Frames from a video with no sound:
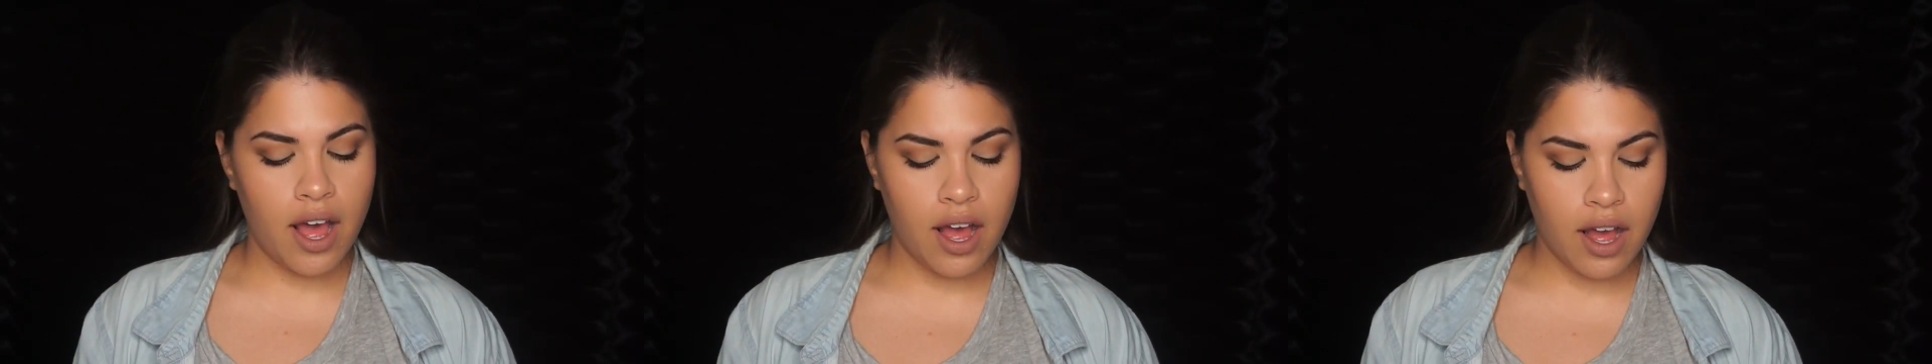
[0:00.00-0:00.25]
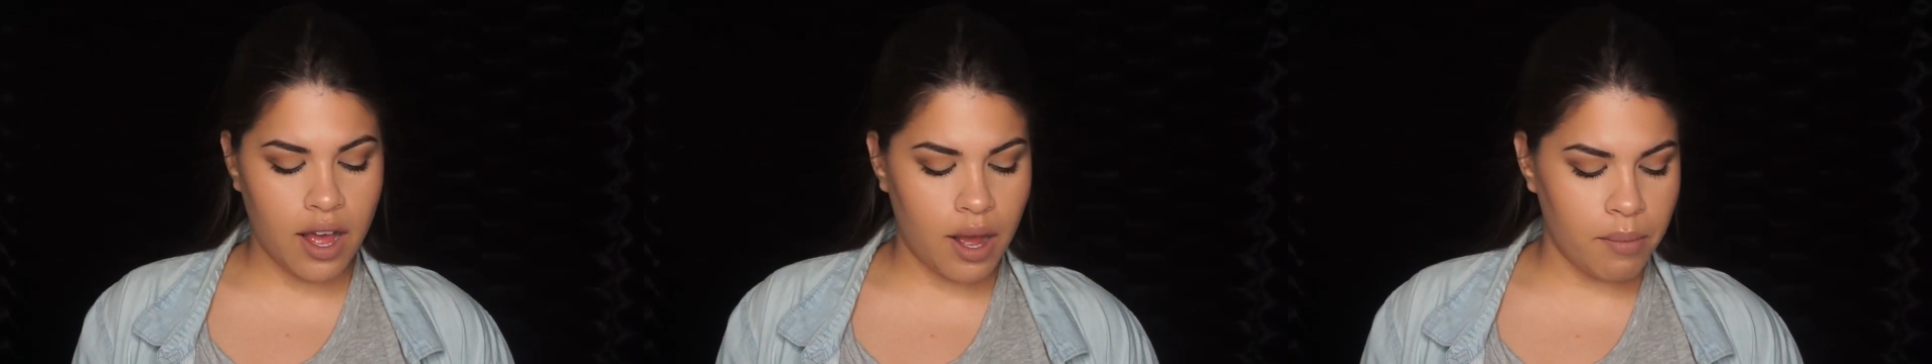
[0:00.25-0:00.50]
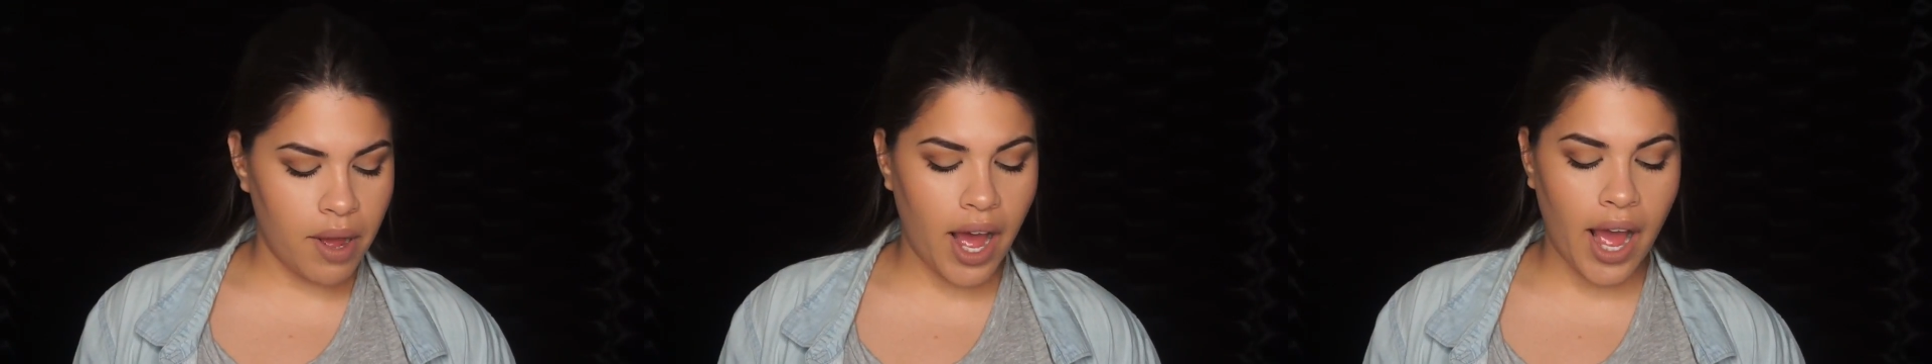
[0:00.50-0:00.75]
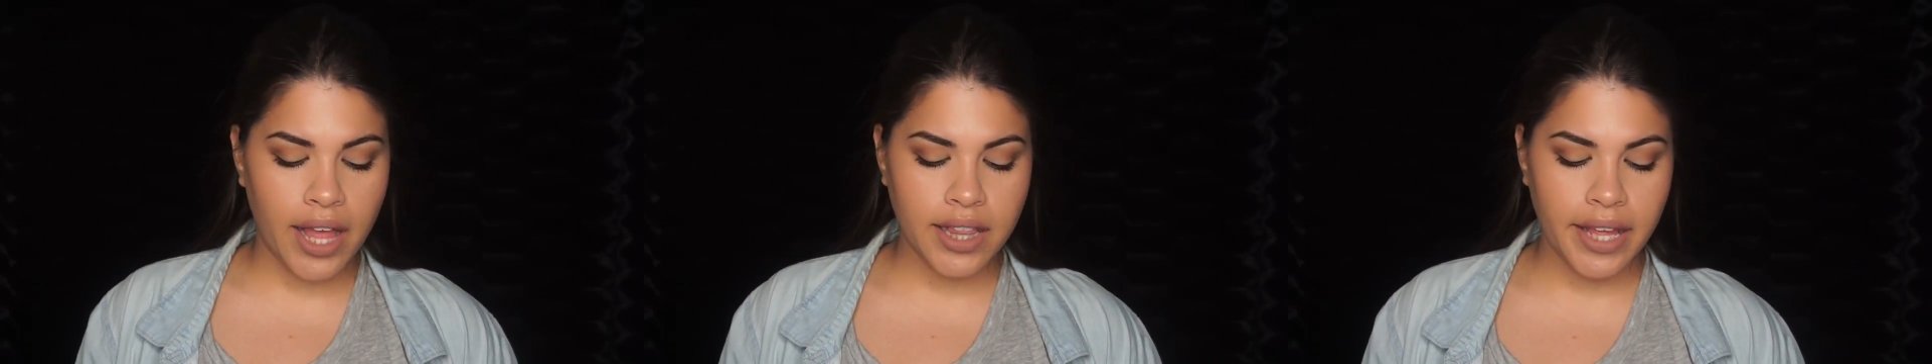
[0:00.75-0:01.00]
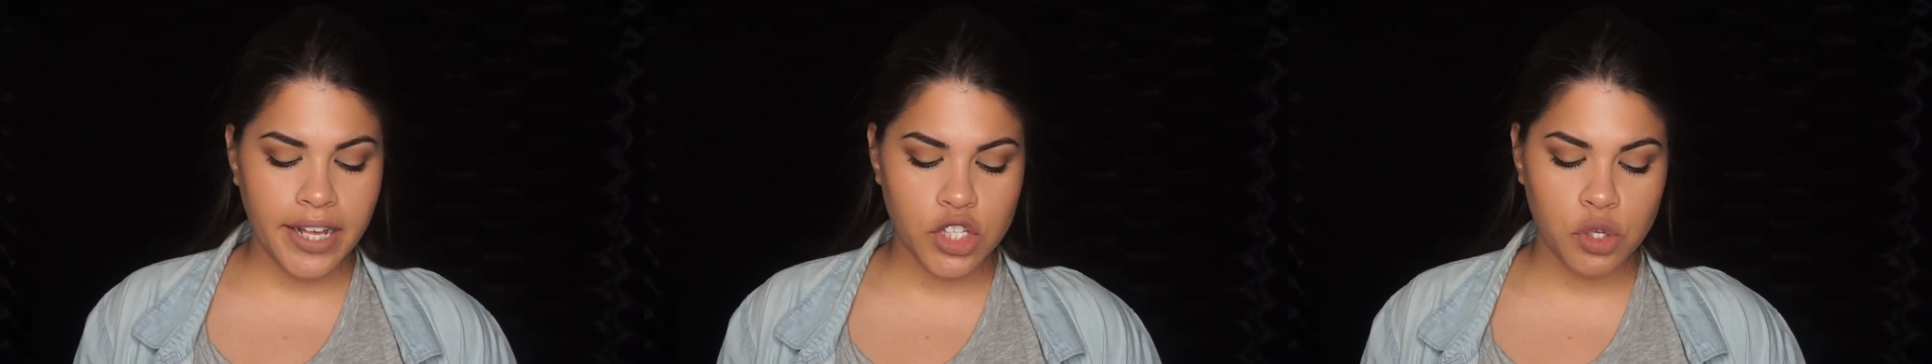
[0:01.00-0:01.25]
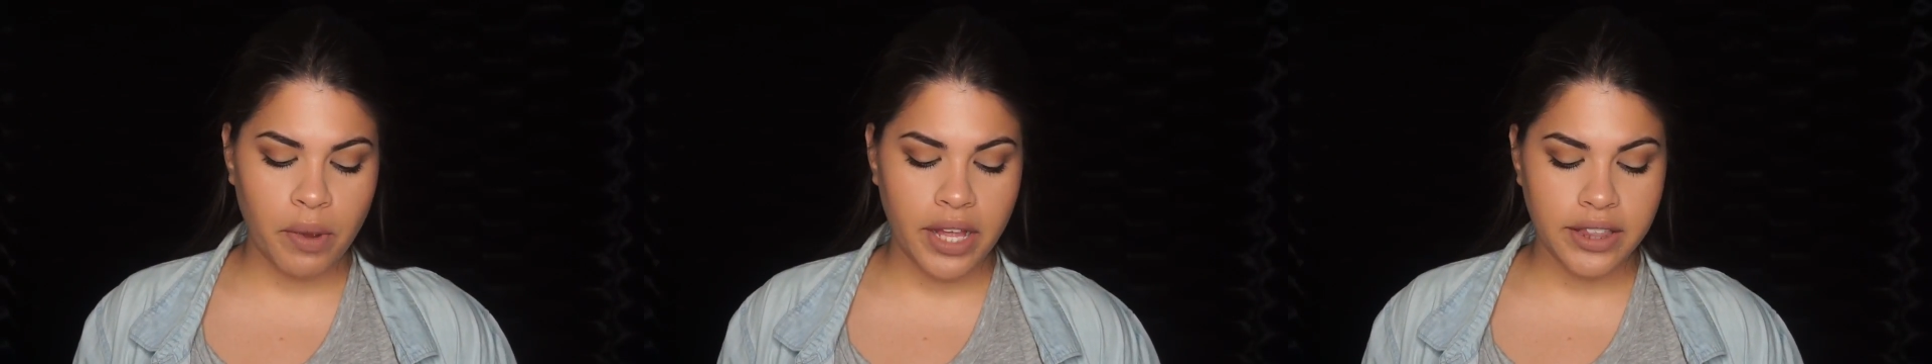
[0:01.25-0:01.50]
highlight
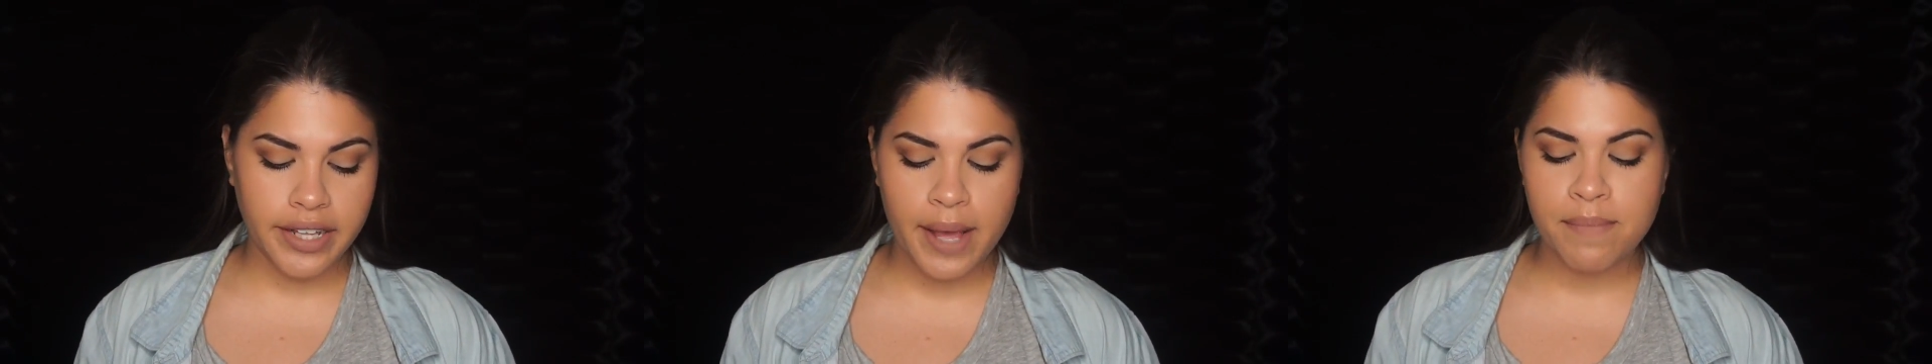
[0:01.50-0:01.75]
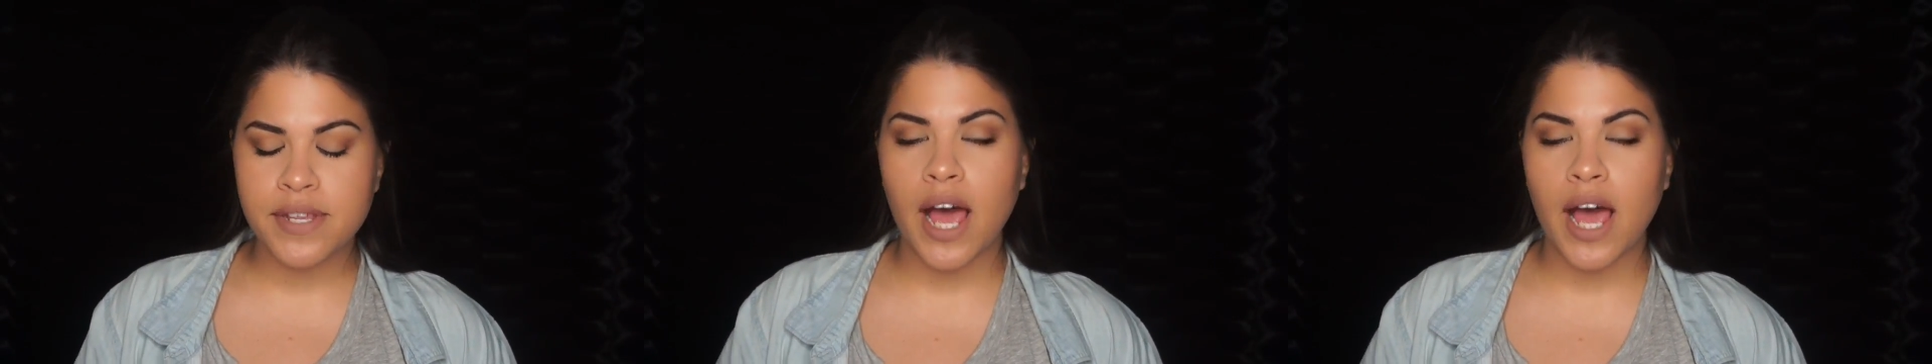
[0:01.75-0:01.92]
to my lips,